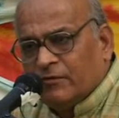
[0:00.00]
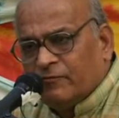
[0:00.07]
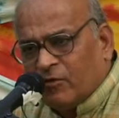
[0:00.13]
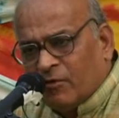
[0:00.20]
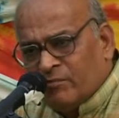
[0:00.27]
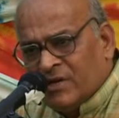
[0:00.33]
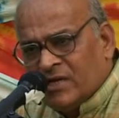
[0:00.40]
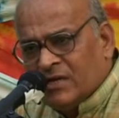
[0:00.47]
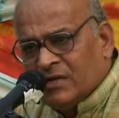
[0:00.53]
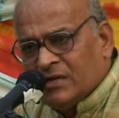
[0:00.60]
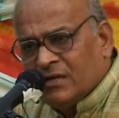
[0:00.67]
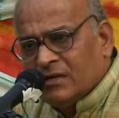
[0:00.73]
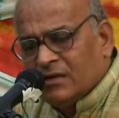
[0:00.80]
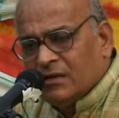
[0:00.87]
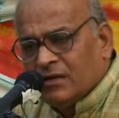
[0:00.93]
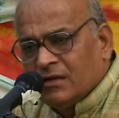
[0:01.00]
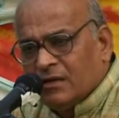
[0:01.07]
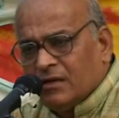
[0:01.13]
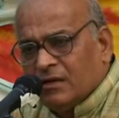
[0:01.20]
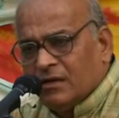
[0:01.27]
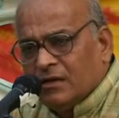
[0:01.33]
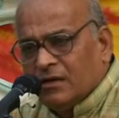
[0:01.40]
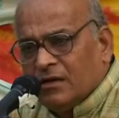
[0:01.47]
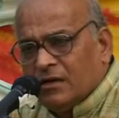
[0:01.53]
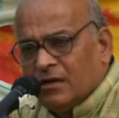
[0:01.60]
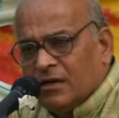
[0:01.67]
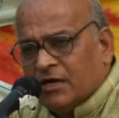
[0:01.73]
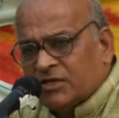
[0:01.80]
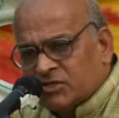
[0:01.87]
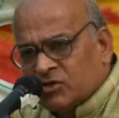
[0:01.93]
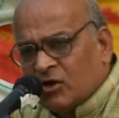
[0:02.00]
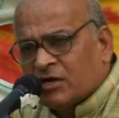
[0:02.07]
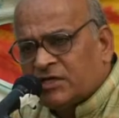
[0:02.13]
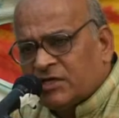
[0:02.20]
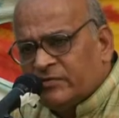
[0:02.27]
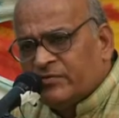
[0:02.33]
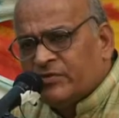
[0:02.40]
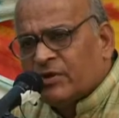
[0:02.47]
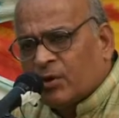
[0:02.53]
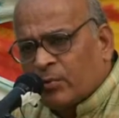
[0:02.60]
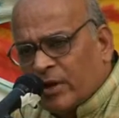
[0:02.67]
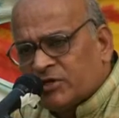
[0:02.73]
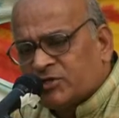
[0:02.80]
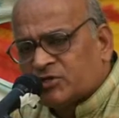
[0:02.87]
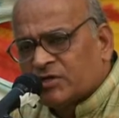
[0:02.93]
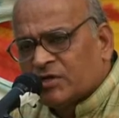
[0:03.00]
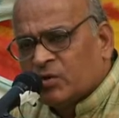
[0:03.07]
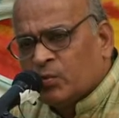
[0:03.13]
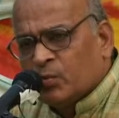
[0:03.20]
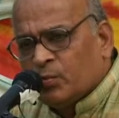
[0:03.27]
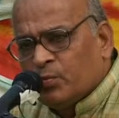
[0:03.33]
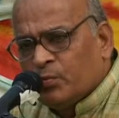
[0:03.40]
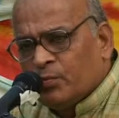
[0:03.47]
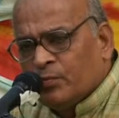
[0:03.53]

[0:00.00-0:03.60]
For me, it's not even the question